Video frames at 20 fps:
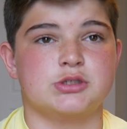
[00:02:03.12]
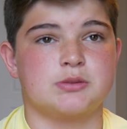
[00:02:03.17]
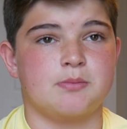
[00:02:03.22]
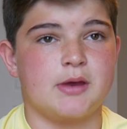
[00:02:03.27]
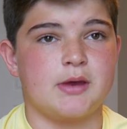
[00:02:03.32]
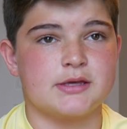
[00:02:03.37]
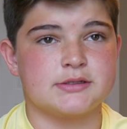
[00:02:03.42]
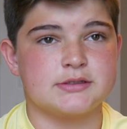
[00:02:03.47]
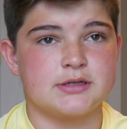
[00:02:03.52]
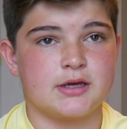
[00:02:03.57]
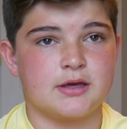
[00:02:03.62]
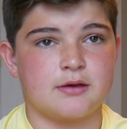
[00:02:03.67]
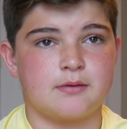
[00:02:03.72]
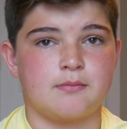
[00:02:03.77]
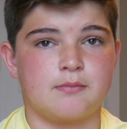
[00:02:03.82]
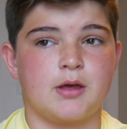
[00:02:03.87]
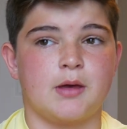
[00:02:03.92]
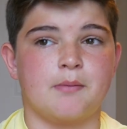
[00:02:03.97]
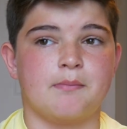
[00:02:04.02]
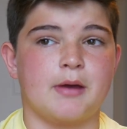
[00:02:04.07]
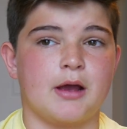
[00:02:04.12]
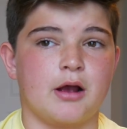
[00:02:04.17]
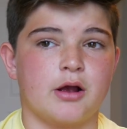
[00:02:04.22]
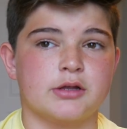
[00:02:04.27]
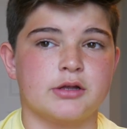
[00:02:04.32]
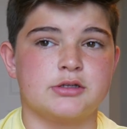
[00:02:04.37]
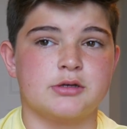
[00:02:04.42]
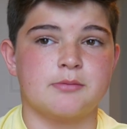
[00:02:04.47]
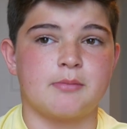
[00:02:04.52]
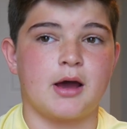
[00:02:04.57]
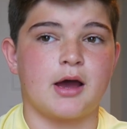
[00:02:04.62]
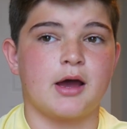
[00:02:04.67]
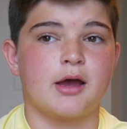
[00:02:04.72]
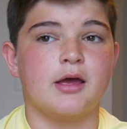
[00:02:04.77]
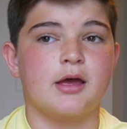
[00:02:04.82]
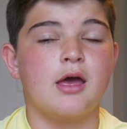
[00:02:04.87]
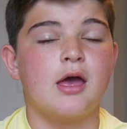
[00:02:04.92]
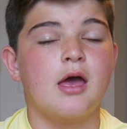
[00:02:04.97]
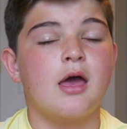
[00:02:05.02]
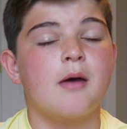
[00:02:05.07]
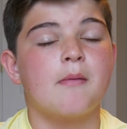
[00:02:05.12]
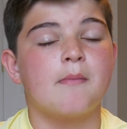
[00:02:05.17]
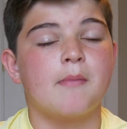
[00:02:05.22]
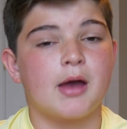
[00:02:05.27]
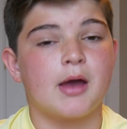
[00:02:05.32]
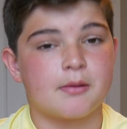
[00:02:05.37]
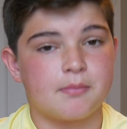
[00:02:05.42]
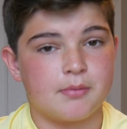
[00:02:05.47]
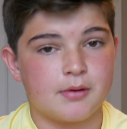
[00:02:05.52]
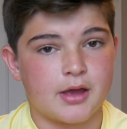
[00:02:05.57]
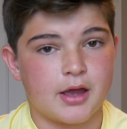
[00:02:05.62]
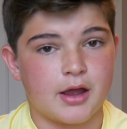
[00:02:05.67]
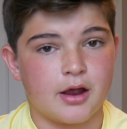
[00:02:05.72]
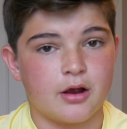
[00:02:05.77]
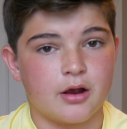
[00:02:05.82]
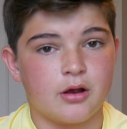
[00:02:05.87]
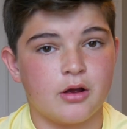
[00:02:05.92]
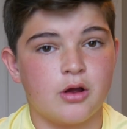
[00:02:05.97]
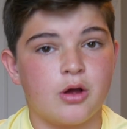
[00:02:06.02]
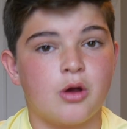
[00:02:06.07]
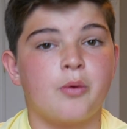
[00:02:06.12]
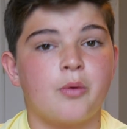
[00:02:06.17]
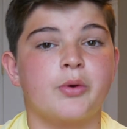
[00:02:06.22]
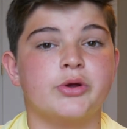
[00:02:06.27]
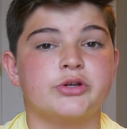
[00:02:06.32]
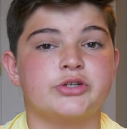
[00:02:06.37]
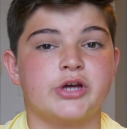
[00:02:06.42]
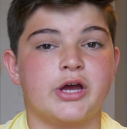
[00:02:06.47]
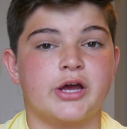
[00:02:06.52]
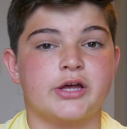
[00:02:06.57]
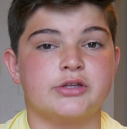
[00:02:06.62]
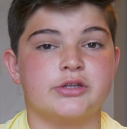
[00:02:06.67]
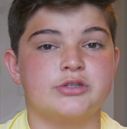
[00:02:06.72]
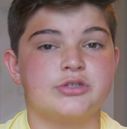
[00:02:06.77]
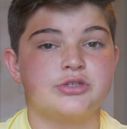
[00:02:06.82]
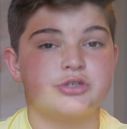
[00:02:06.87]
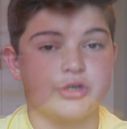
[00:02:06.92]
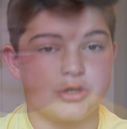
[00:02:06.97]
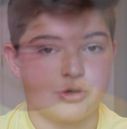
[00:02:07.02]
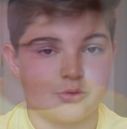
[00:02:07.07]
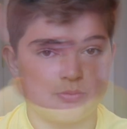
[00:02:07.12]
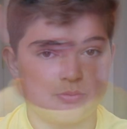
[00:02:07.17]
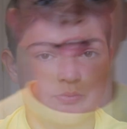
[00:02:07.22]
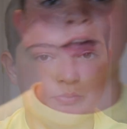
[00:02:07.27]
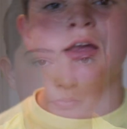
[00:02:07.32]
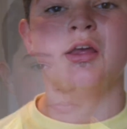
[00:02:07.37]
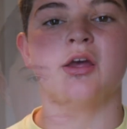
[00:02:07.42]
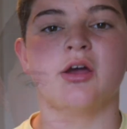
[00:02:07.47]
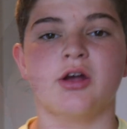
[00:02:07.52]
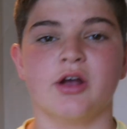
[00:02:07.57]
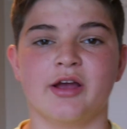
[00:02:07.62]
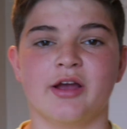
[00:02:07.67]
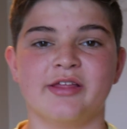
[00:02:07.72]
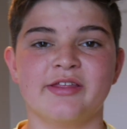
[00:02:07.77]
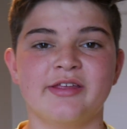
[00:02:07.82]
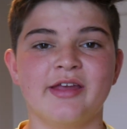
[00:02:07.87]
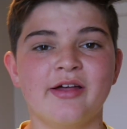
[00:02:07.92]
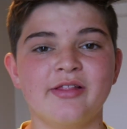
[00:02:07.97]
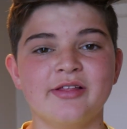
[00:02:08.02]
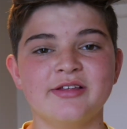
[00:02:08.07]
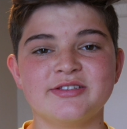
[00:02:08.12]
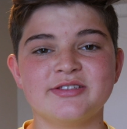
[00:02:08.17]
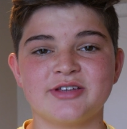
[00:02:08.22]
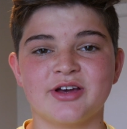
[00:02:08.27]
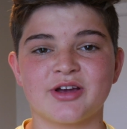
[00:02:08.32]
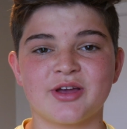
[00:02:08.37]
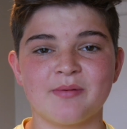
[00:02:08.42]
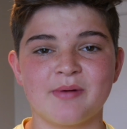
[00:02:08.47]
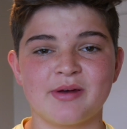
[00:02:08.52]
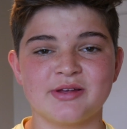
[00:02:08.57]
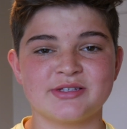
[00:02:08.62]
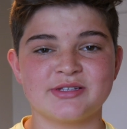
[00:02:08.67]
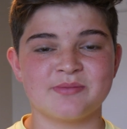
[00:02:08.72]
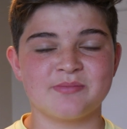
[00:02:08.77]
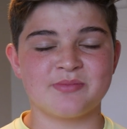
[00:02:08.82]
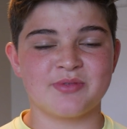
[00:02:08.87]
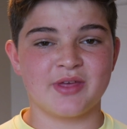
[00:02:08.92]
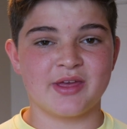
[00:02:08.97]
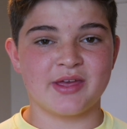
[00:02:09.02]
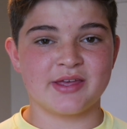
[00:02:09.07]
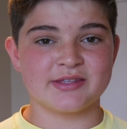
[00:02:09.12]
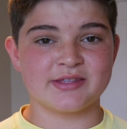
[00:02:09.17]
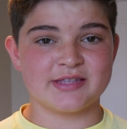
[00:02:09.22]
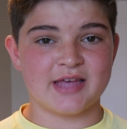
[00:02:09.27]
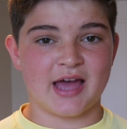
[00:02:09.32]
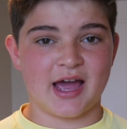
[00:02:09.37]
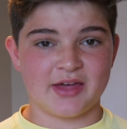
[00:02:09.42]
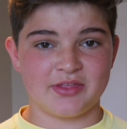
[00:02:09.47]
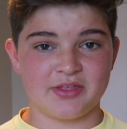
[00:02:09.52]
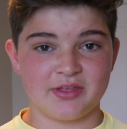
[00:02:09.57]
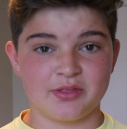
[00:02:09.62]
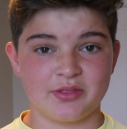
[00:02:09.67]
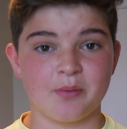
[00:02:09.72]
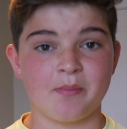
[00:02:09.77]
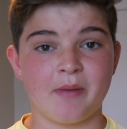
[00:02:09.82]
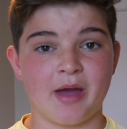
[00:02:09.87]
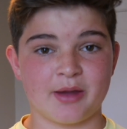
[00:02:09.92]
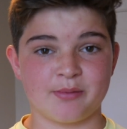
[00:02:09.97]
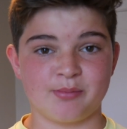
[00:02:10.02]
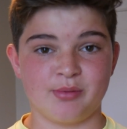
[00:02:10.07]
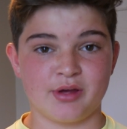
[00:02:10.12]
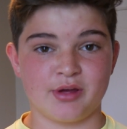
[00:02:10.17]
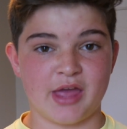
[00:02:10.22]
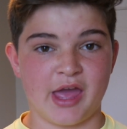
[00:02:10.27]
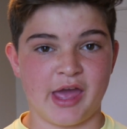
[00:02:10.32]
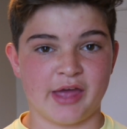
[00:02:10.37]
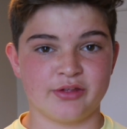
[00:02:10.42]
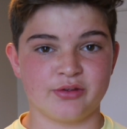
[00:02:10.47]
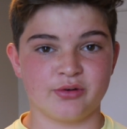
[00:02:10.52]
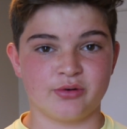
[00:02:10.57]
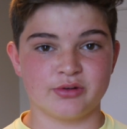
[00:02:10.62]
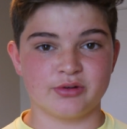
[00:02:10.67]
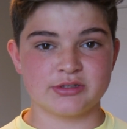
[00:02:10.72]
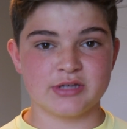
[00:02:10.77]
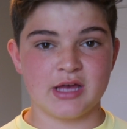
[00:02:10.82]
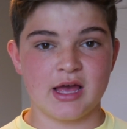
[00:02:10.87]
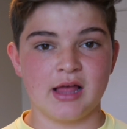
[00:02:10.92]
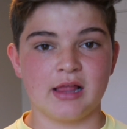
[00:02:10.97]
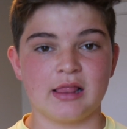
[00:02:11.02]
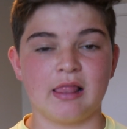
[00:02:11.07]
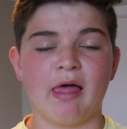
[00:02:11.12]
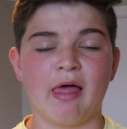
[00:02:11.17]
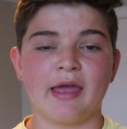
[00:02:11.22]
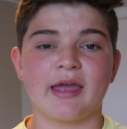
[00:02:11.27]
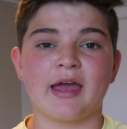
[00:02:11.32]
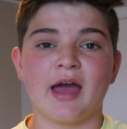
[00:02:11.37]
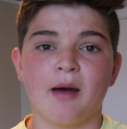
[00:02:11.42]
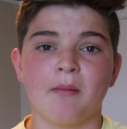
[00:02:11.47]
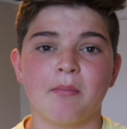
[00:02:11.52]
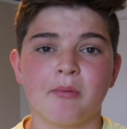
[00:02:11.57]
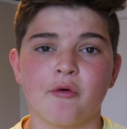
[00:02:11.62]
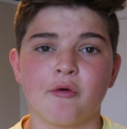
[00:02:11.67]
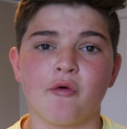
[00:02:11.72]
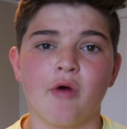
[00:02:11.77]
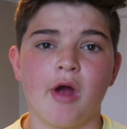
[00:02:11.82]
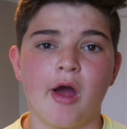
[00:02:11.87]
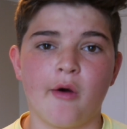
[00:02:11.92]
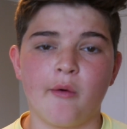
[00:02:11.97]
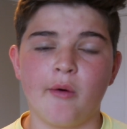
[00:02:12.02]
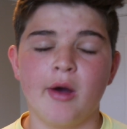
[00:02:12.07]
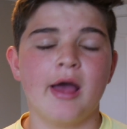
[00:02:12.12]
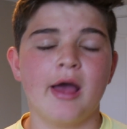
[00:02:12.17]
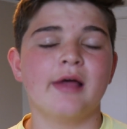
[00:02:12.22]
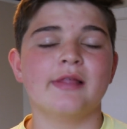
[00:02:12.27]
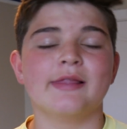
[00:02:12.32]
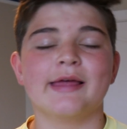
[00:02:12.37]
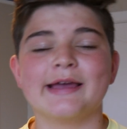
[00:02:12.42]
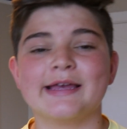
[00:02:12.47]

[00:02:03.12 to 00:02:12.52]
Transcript: amazing compared to my MacBook Air, which had 2. Alright, now let's talk about some things that I think the MacBook handles like a pro, like